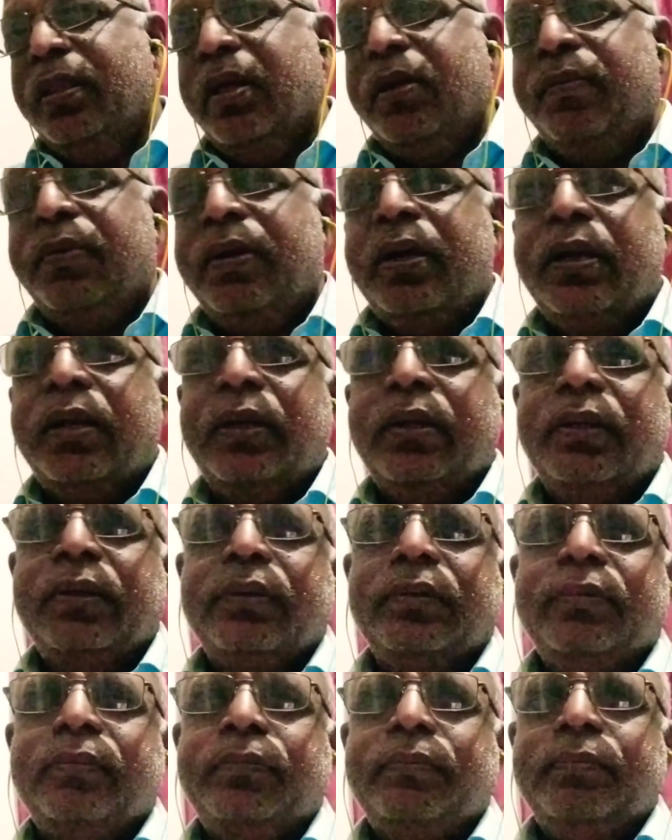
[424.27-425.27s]
The
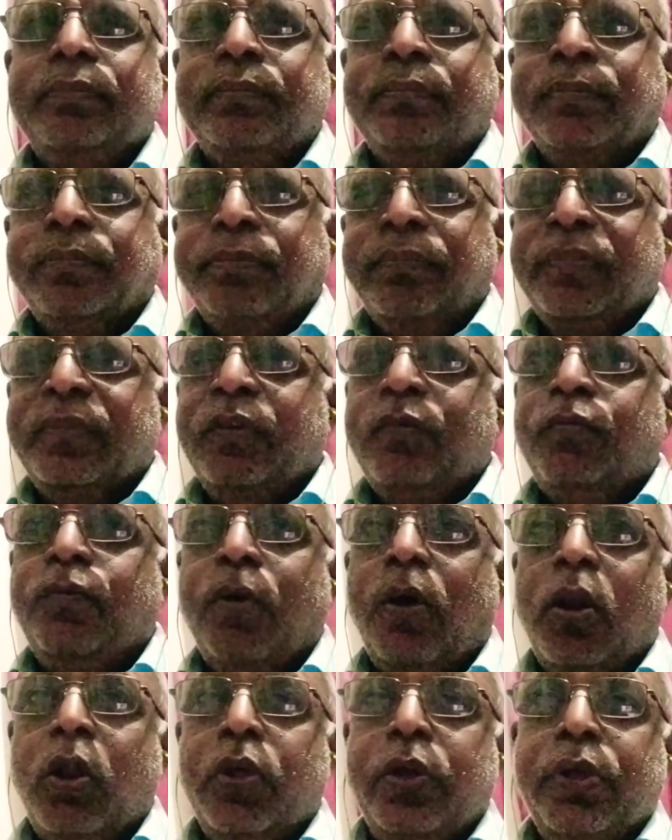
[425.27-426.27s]
verb
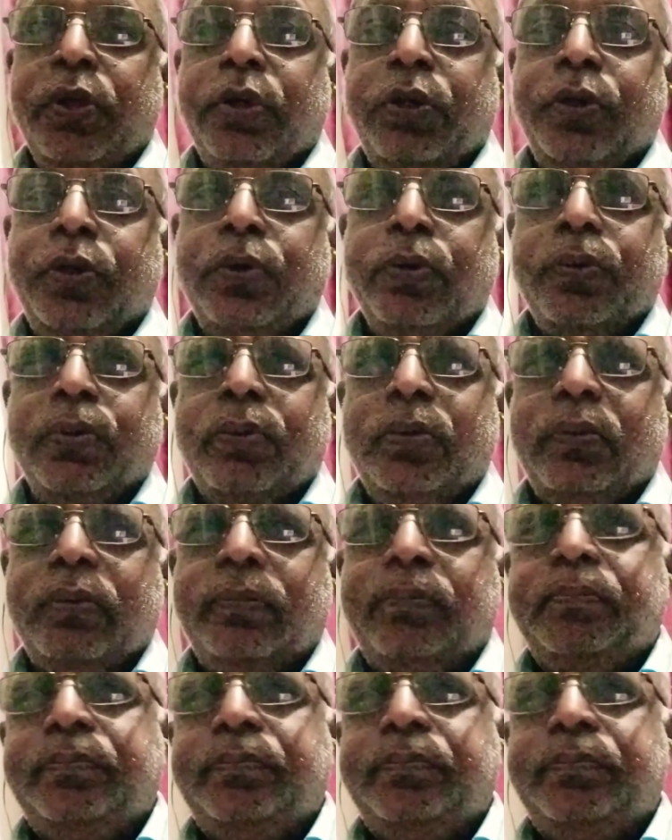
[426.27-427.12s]
following through